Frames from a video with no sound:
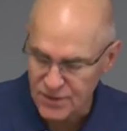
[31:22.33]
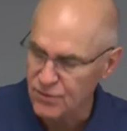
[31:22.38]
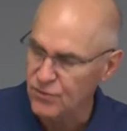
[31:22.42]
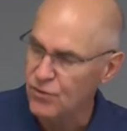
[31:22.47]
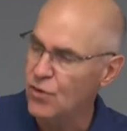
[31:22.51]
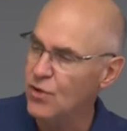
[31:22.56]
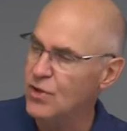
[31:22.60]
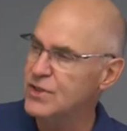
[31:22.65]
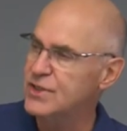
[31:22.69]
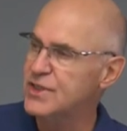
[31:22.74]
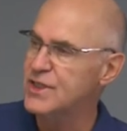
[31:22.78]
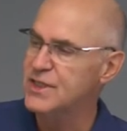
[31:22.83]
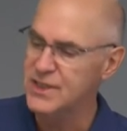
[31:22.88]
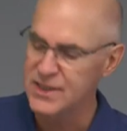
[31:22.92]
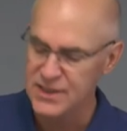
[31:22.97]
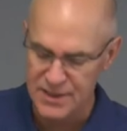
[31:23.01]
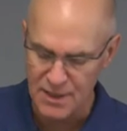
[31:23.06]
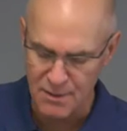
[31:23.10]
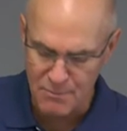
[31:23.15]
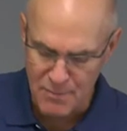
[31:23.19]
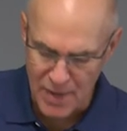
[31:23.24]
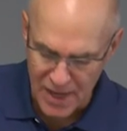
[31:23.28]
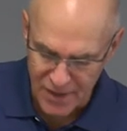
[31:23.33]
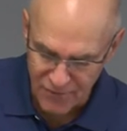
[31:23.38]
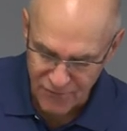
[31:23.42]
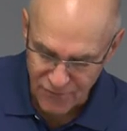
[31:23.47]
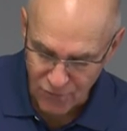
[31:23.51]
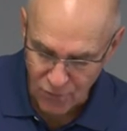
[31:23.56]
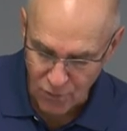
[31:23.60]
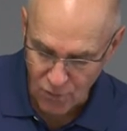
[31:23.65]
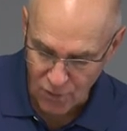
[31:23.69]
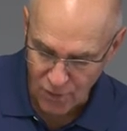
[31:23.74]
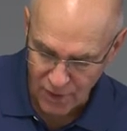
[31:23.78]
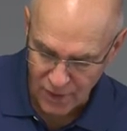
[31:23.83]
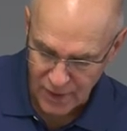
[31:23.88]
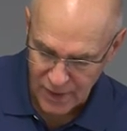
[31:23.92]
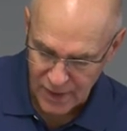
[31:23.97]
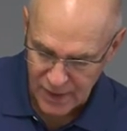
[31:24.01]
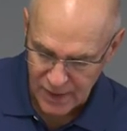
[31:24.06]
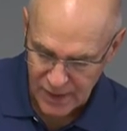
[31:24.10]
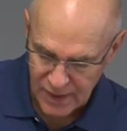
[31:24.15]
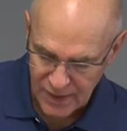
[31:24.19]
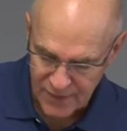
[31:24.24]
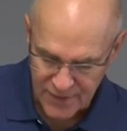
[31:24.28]
Of course, this is a metaphor
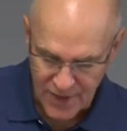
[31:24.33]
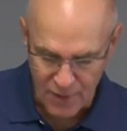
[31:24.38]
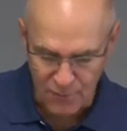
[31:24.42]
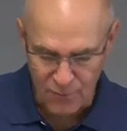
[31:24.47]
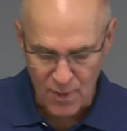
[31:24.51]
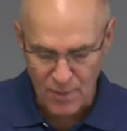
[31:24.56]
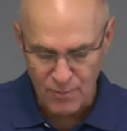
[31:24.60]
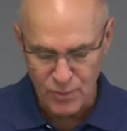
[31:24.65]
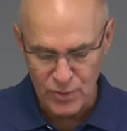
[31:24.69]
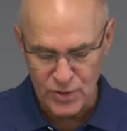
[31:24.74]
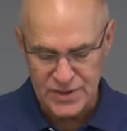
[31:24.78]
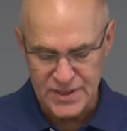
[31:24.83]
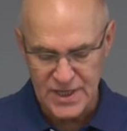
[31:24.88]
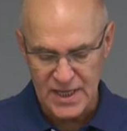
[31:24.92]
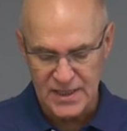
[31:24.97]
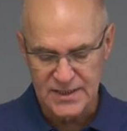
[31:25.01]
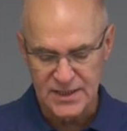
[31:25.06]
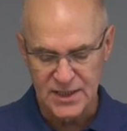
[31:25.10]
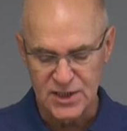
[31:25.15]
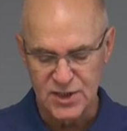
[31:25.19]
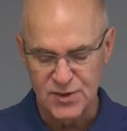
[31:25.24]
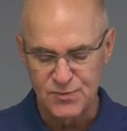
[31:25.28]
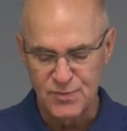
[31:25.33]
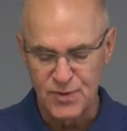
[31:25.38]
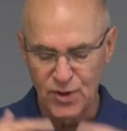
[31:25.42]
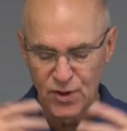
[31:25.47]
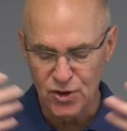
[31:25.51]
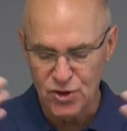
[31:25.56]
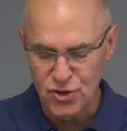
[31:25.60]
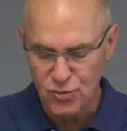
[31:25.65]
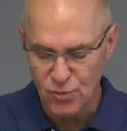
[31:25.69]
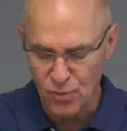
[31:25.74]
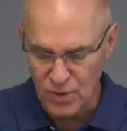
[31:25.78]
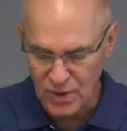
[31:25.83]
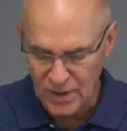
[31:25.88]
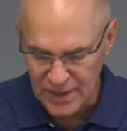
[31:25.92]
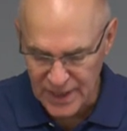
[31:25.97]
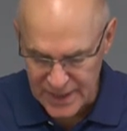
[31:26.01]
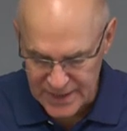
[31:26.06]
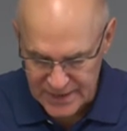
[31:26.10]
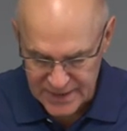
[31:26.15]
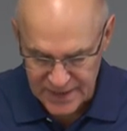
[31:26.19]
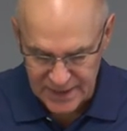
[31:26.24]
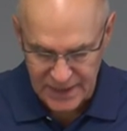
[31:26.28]
that represents a spiritual
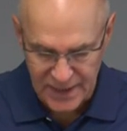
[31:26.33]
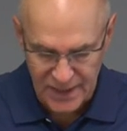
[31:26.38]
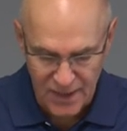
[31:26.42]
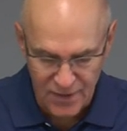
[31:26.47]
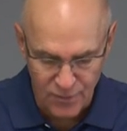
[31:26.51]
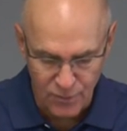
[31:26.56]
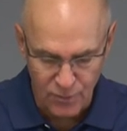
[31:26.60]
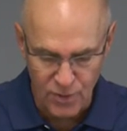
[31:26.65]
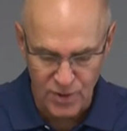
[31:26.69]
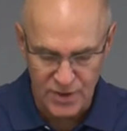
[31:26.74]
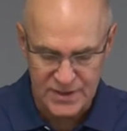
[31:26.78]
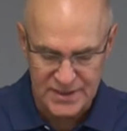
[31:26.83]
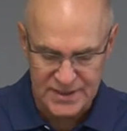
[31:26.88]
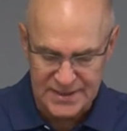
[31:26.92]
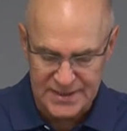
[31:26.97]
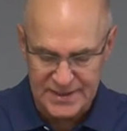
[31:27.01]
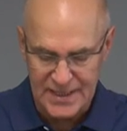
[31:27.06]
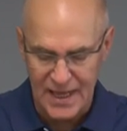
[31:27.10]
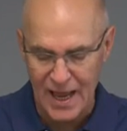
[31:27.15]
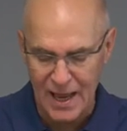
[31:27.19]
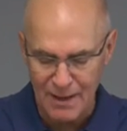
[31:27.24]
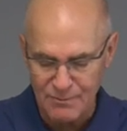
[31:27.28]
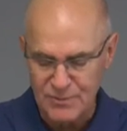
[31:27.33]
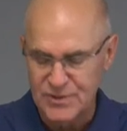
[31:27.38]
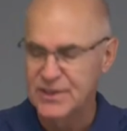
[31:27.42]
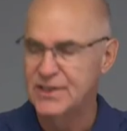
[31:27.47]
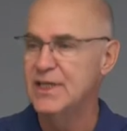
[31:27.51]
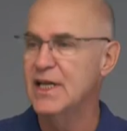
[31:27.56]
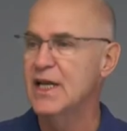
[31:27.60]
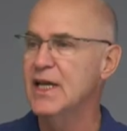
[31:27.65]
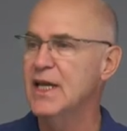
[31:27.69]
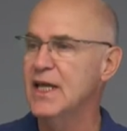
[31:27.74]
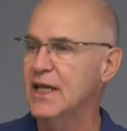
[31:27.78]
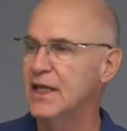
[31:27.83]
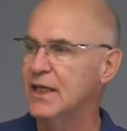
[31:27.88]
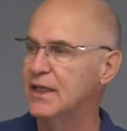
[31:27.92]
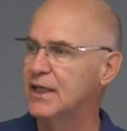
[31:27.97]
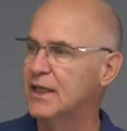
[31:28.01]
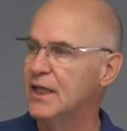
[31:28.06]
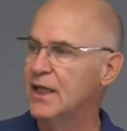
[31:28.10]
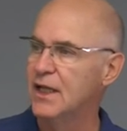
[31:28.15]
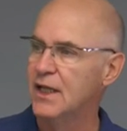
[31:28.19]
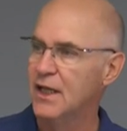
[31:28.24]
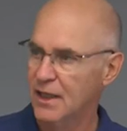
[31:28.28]
cleansing. In other words, stop sinning.